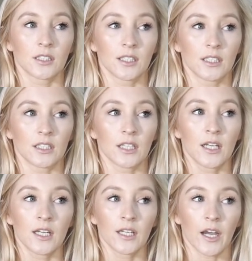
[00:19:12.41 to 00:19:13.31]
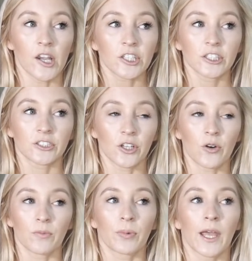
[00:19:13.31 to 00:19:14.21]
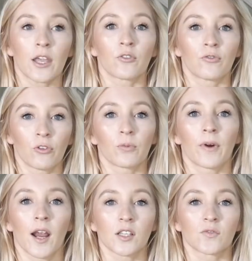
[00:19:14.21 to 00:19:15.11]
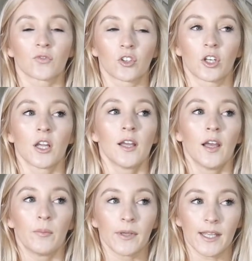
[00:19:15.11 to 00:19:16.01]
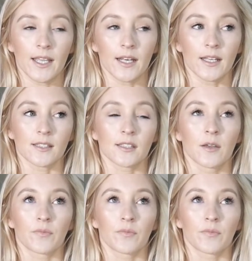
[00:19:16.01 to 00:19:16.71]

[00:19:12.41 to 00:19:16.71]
and I usually don't pay full price for bikinis.